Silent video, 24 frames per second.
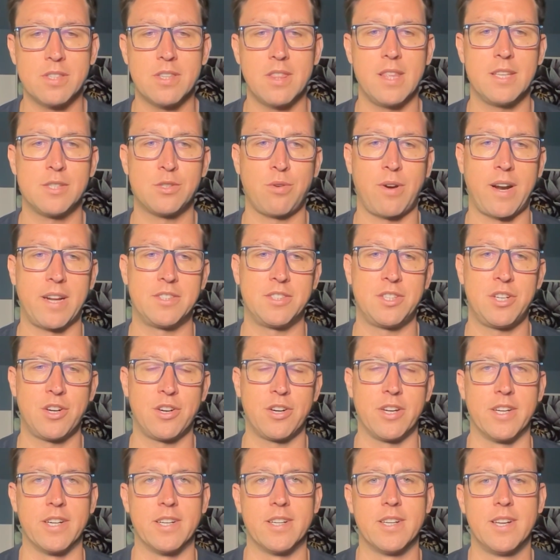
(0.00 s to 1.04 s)
these
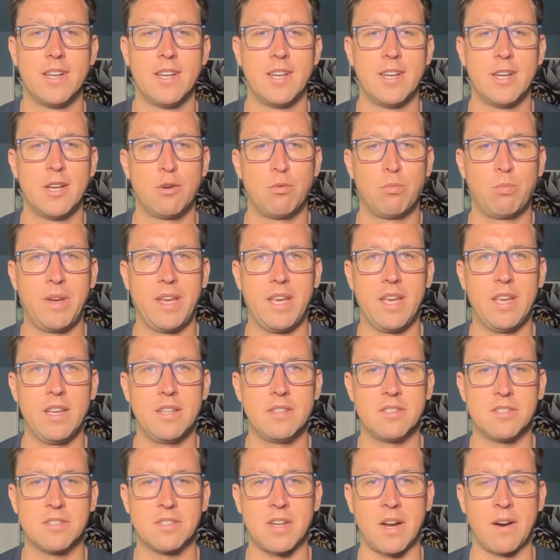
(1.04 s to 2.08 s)
criteria, we
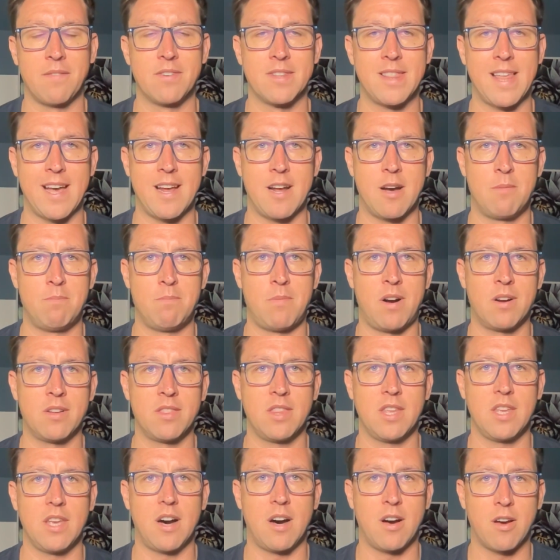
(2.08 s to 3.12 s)
discovered that among
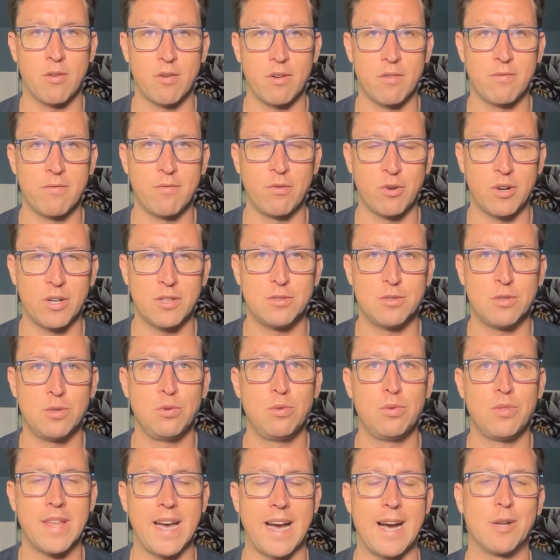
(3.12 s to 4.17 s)
the
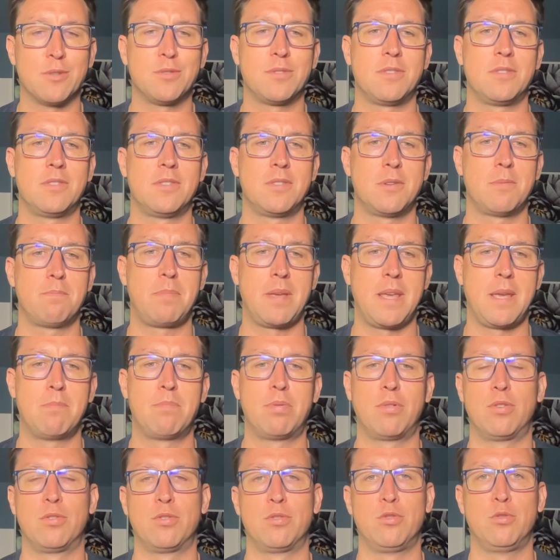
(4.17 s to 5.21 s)
142,000
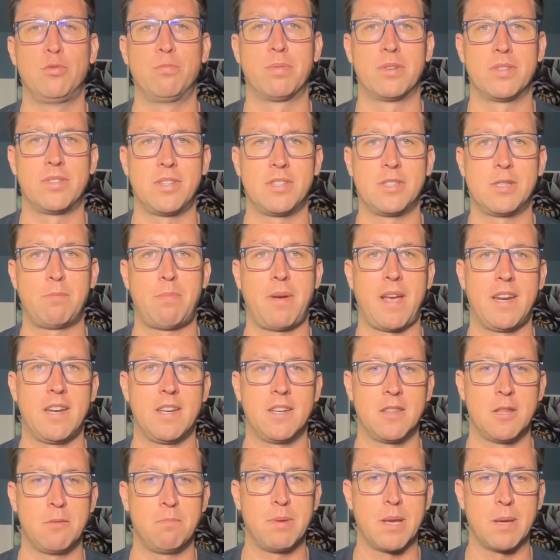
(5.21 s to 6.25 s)
people who participated
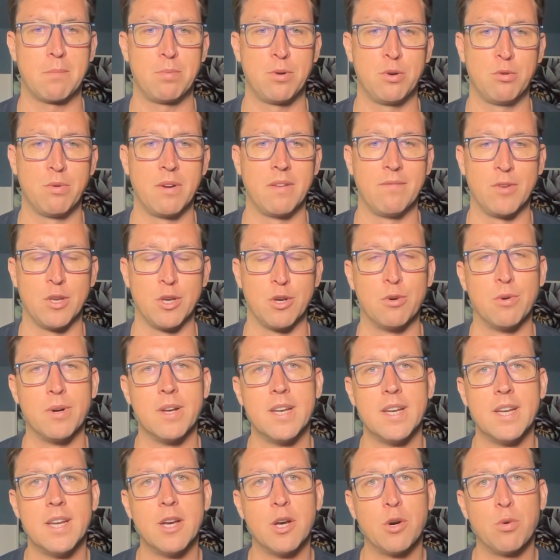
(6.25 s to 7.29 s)
in the Big Poo Review,
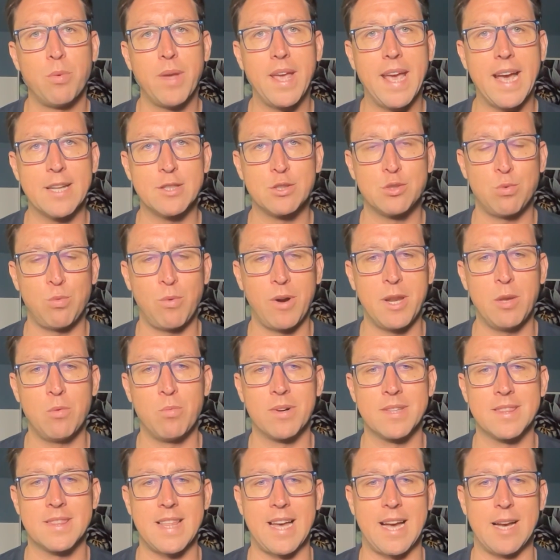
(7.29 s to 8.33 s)
we had
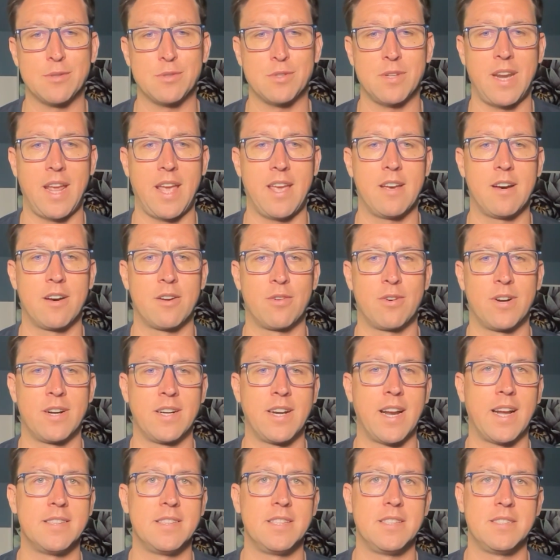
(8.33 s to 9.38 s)

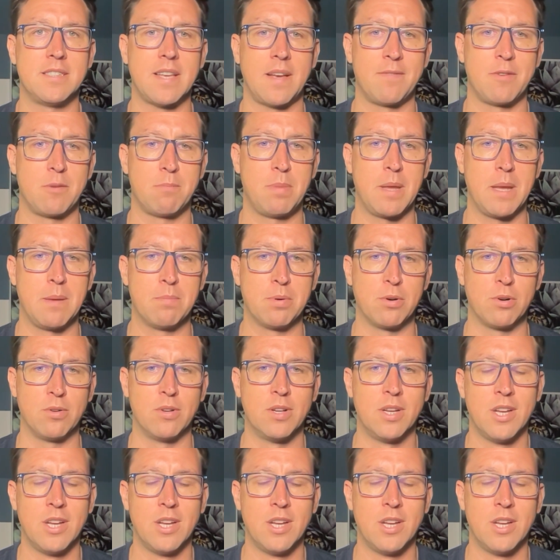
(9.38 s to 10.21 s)
21,897 people